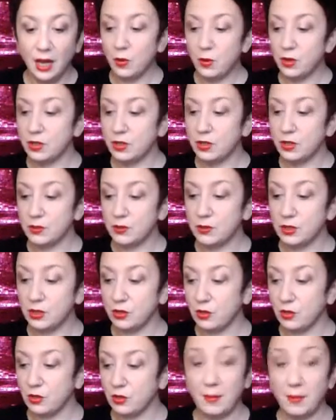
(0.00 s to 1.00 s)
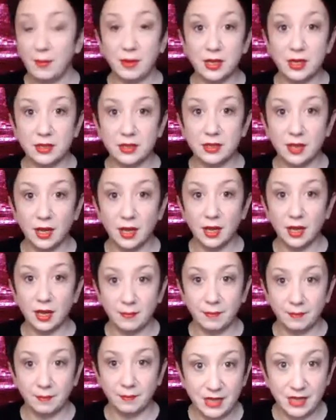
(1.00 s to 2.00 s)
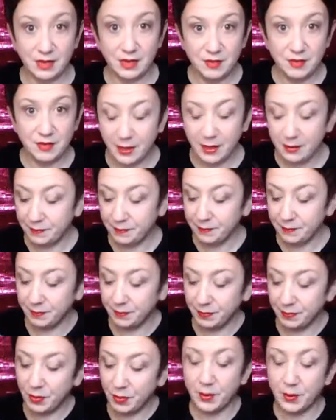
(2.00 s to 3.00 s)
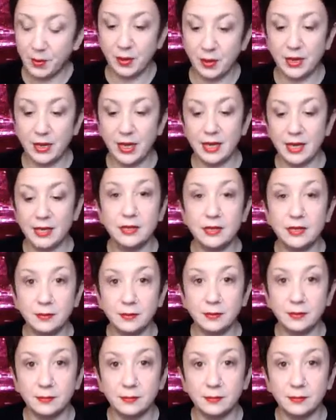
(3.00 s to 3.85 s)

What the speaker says: What you do is you grab a safety pin, pop it on the end,